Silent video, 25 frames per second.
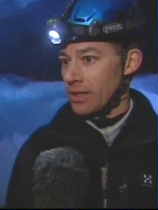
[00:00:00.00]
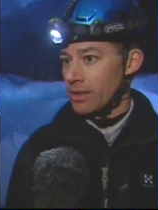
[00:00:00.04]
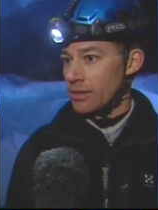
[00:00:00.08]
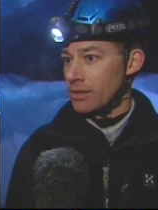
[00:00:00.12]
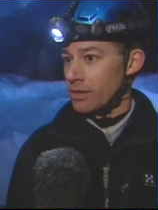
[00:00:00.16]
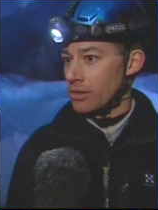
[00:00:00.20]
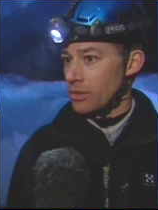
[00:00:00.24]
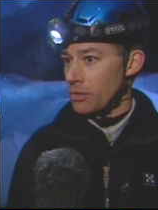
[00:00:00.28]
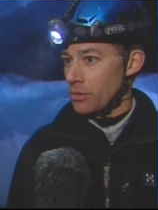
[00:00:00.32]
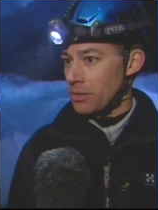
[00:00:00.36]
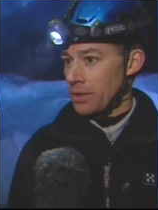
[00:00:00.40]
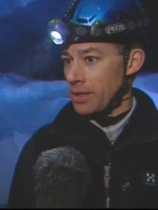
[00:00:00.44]

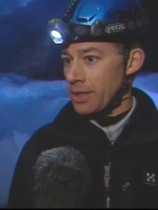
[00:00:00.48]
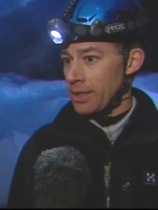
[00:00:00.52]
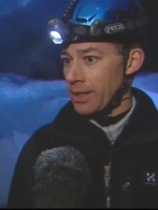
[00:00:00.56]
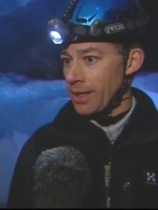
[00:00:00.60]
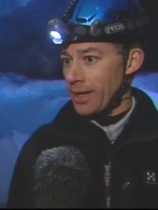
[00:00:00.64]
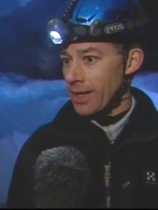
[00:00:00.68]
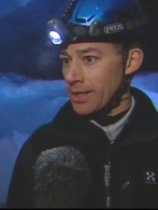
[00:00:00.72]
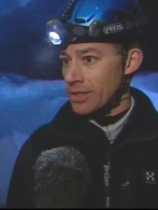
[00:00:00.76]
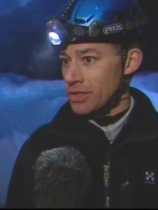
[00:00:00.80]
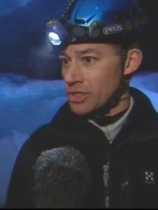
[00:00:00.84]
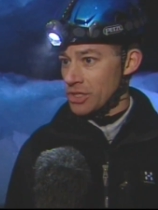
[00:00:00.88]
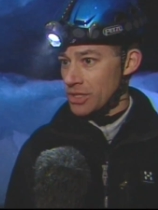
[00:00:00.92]
winter.
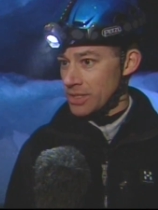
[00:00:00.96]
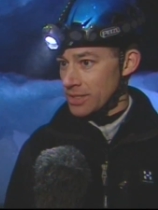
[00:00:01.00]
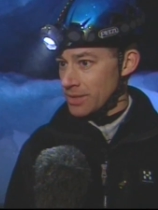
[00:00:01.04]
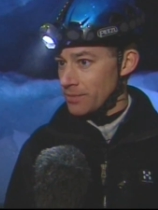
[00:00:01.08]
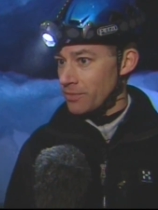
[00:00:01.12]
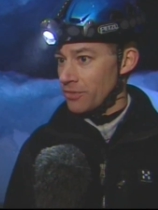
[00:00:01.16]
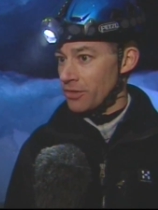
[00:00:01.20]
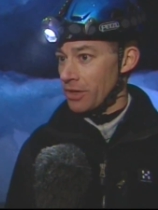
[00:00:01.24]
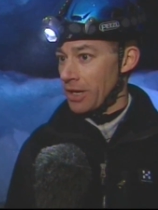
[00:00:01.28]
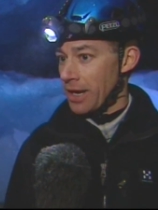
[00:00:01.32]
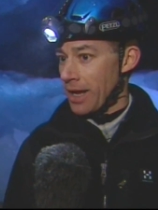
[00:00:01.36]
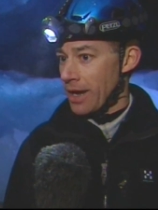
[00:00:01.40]
It was
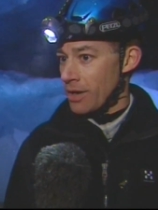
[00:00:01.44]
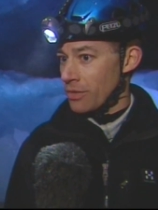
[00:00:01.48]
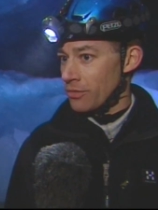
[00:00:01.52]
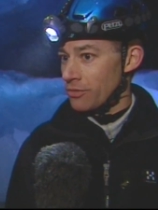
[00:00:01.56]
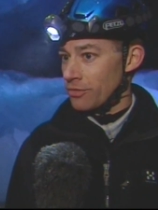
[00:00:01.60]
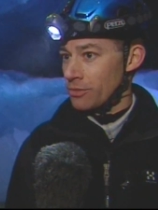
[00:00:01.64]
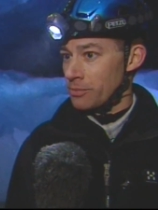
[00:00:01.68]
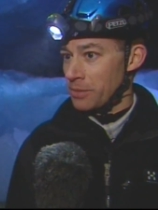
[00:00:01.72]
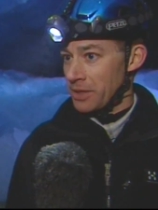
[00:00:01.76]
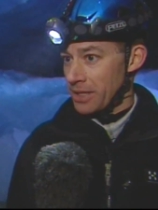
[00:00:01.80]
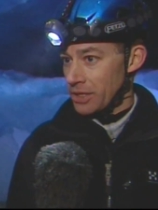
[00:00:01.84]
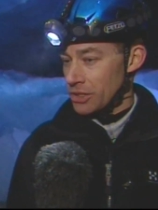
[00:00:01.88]
only
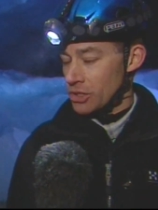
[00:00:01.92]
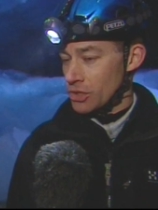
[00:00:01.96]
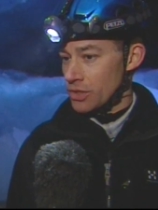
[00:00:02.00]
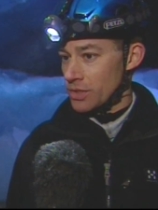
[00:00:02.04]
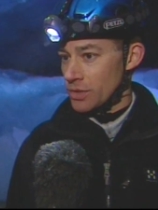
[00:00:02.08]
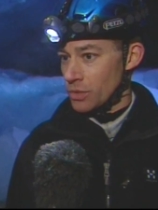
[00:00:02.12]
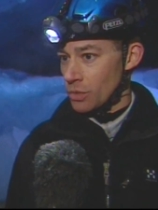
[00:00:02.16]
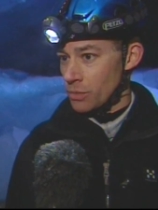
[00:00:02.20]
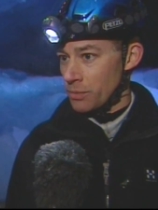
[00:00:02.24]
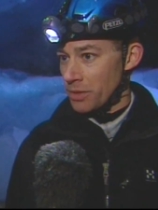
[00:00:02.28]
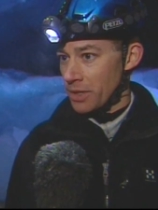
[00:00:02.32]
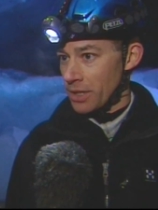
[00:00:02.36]
created in
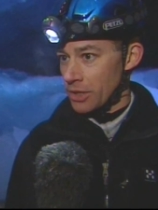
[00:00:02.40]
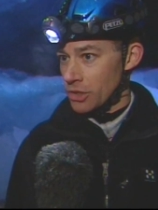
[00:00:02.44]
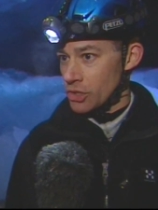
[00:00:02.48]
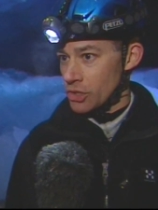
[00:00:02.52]
summer.